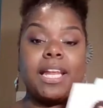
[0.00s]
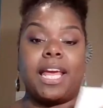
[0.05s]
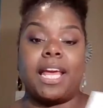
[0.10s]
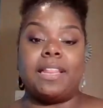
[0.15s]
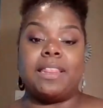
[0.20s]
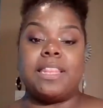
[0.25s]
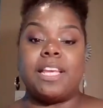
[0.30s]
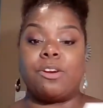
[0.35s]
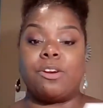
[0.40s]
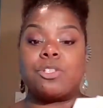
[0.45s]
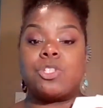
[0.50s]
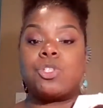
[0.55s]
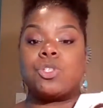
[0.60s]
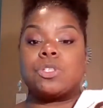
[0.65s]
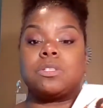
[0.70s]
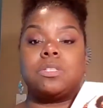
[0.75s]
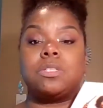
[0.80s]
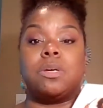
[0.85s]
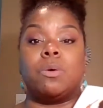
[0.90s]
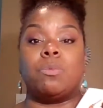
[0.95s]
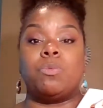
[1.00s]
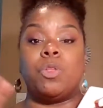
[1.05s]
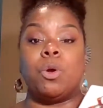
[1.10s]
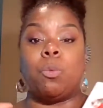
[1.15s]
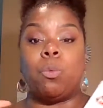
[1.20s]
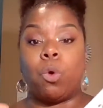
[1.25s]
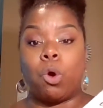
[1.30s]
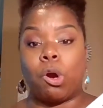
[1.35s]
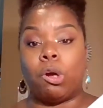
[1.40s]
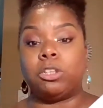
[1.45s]
And there's the
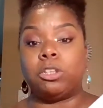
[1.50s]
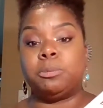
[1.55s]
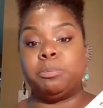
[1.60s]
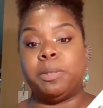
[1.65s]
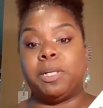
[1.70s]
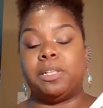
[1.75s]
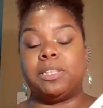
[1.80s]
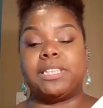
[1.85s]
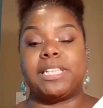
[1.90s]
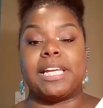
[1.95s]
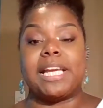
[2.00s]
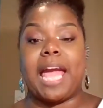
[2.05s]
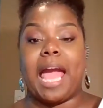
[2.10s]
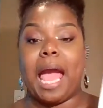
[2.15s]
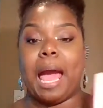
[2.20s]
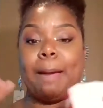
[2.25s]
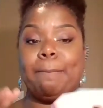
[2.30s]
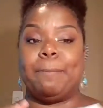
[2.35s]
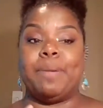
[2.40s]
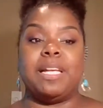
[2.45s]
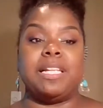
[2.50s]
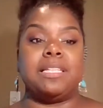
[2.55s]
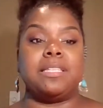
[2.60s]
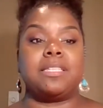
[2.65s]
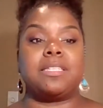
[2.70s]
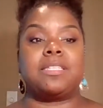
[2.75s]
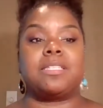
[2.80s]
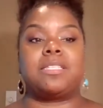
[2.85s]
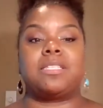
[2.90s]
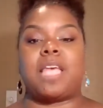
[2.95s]
world building
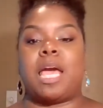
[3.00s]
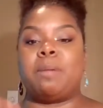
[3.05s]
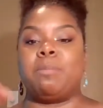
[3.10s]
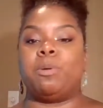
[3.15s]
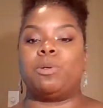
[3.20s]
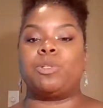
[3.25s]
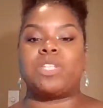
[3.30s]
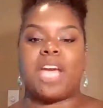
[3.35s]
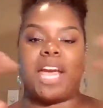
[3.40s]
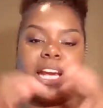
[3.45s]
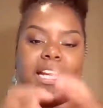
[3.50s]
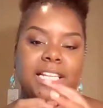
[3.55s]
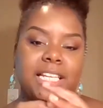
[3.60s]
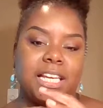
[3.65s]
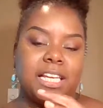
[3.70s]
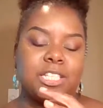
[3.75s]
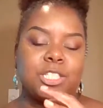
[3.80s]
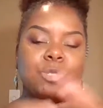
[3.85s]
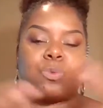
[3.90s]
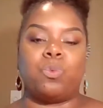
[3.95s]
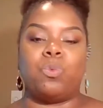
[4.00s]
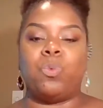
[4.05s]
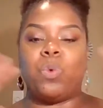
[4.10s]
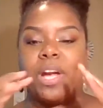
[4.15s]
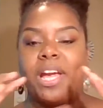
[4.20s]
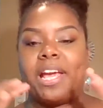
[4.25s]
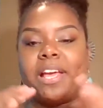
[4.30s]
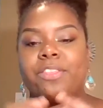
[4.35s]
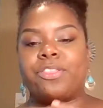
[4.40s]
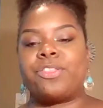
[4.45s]
happens simultaneous
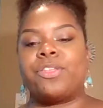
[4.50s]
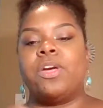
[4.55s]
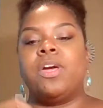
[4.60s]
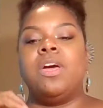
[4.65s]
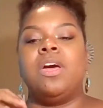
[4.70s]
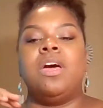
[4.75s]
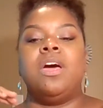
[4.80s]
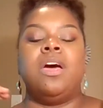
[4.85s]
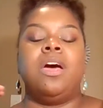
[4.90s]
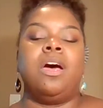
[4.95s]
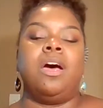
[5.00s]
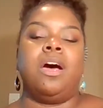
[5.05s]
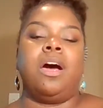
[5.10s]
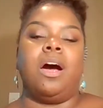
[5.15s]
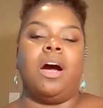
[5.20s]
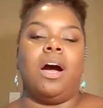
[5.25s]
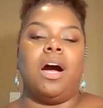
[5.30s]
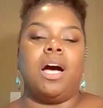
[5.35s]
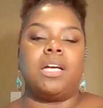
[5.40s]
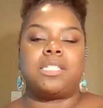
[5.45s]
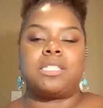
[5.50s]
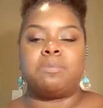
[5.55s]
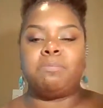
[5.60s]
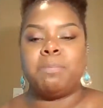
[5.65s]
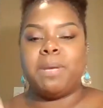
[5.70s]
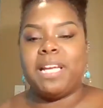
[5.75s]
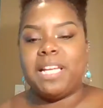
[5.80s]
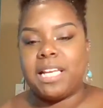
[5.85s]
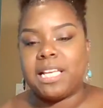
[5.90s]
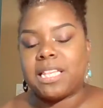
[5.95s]
with us
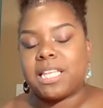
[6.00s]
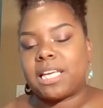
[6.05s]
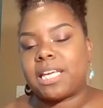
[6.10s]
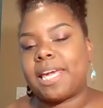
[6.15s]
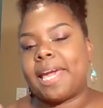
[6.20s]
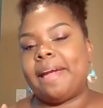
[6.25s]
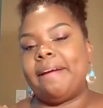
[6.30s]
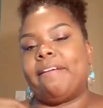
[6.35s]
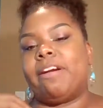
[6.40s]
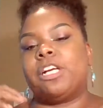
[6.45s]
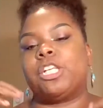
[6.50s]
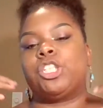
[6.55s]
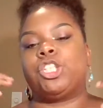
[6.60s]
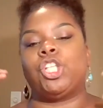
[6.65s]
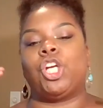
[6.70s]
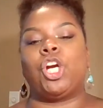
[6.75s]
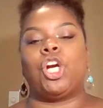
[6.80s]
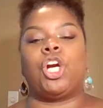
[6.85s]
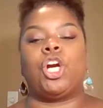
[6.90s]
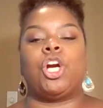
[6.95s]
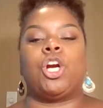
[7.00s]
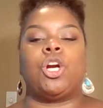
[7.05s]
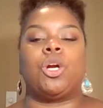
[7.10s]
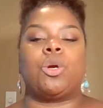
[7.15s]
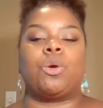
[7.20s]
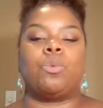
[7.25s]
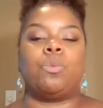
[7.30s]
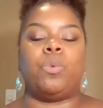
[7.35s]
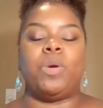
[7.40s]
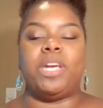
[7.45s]
meeting the
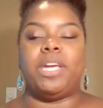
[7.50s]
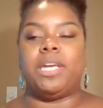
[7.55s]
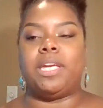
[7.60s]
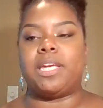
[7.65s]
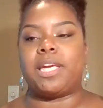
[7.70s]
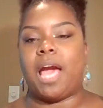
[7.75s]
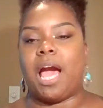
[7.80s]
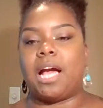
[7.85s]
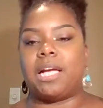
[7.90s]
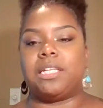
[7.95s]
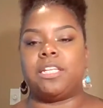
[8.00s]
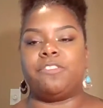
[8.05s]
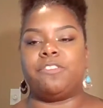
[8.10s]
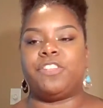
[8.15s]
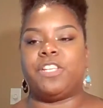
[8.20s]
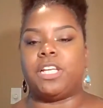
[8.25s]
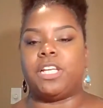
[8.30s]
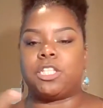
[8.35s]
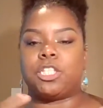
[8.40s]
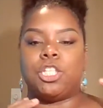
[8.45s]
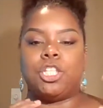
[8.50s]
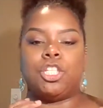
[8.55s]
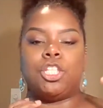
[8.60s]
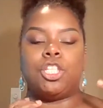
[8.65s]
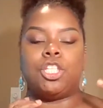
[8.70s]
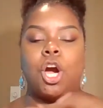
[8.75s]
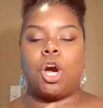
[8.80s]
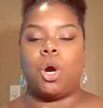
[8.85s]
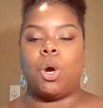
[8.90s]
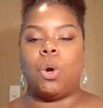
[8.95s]
character. We kind of get
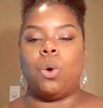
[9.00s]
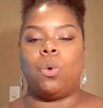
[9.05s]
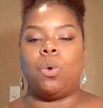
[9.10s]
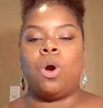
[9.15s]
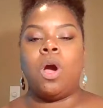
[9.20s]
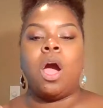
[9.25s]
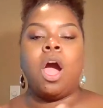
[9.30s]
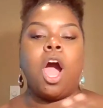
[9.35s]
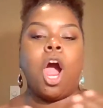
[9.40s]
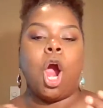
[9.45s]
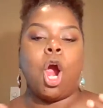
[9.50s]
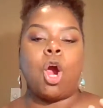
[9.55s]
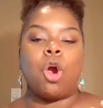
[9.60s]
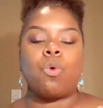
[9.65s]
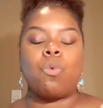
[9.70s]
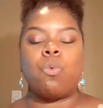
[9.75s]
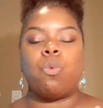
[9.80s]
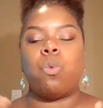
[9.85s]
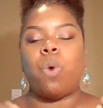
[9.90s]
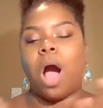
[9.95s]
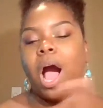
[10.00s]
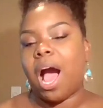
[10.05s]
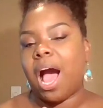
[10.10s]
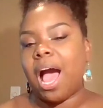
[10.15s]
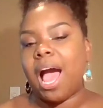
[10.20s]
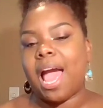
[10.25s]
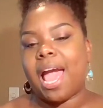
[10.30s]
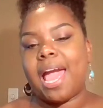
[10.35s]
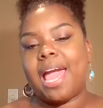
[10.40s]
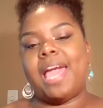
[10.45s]
to know her
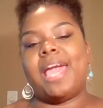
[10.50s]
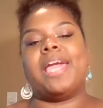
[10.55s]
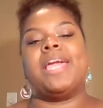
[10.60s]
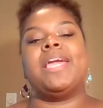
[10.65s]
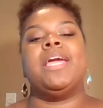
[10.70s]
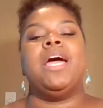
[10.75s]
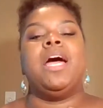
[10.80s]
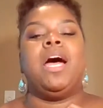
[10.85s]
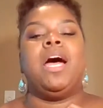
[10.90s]
why.